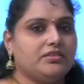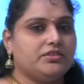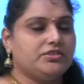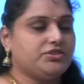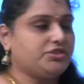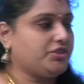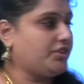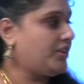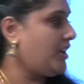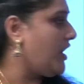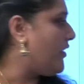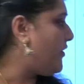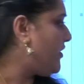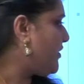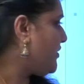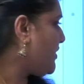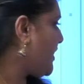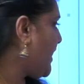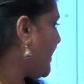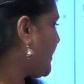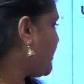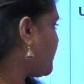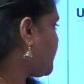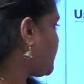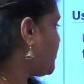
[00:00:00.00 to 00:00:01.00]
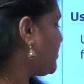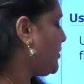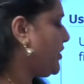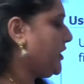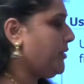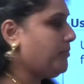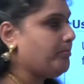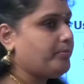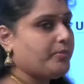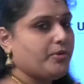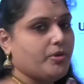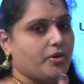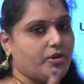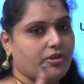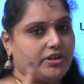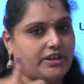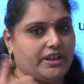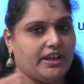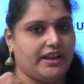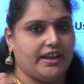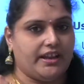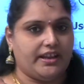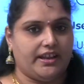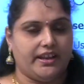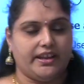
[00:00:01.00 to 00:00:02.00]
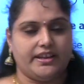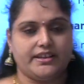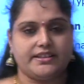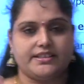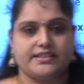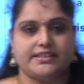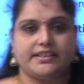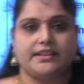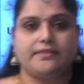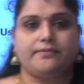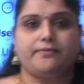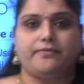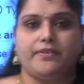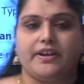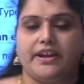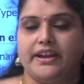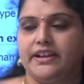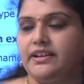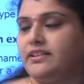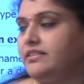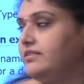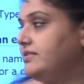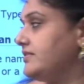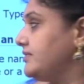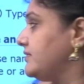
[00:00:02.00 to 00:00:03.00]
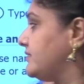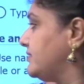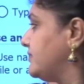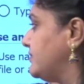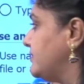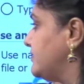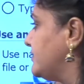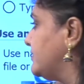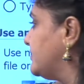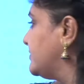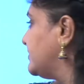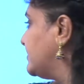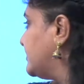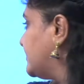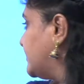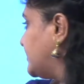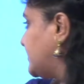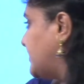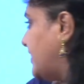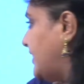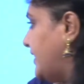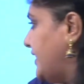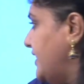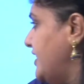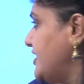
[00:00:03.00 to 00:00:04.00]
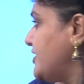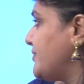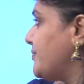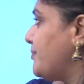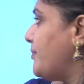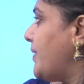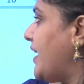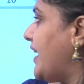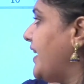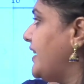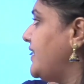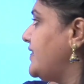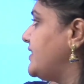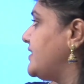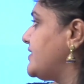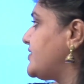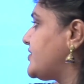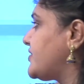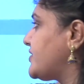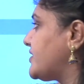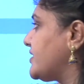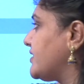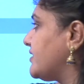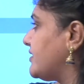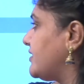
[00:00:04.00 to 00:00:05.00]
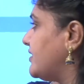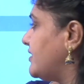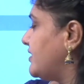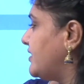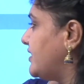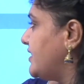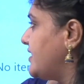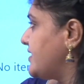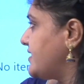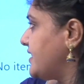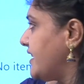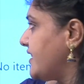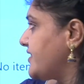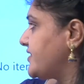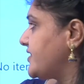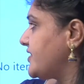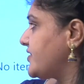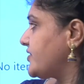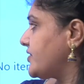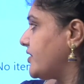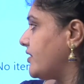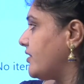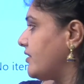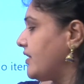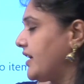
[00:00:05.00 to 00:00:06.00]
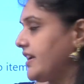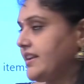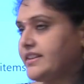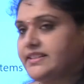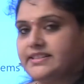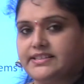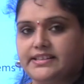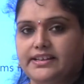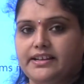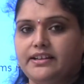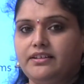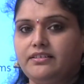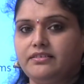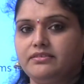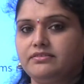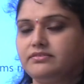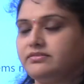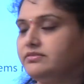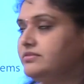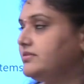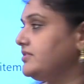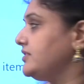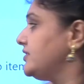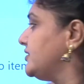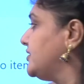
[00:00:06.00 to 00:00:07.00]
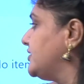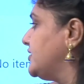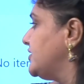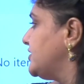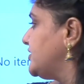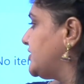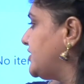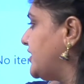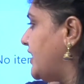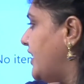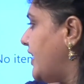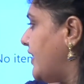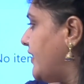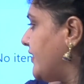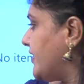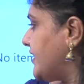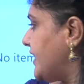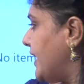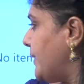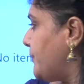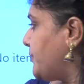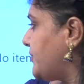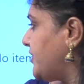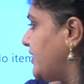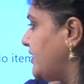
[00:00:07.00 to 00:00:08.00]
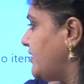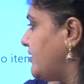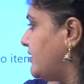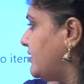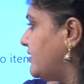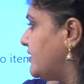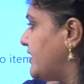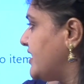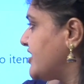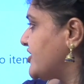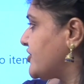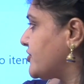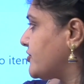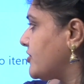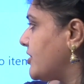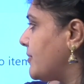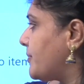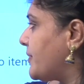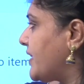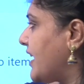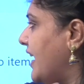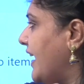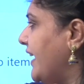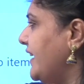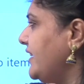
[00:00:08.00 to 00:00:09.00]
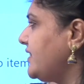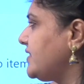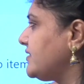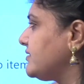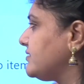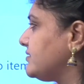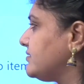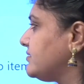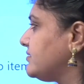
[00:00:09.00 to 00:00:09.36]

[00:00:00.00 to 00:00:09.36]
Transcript: So now I'd like to import an Excel file. So that is my list is existed on Excel. So you have kept in desktop, right?